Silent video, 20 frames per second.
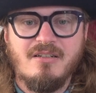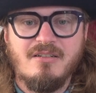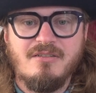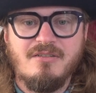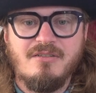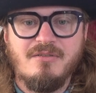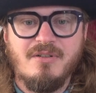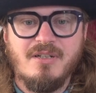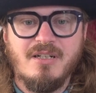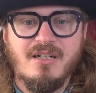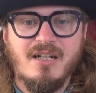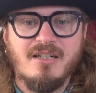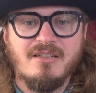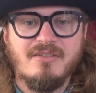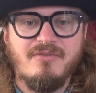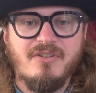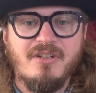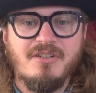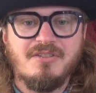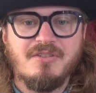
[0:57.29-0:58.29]
doing an
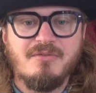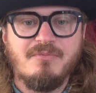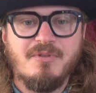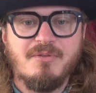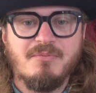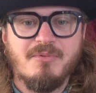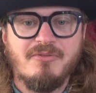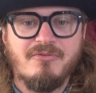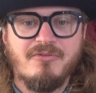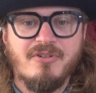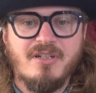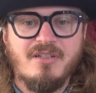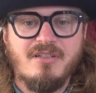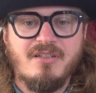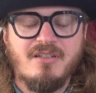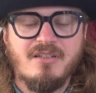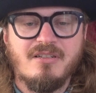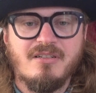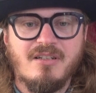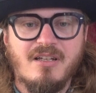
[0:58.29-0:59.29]
activation with my
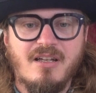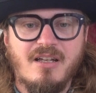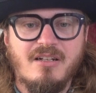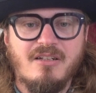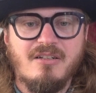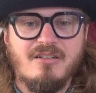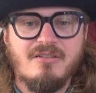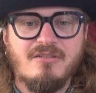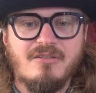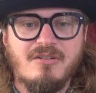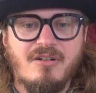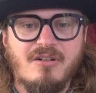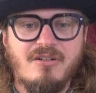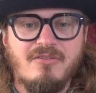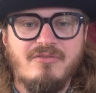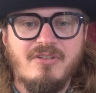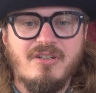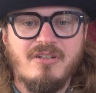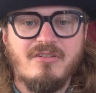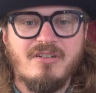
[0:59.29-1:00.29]
friend Anna
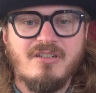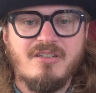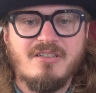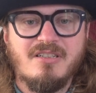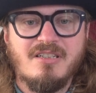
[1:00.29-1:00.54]
Oliveira,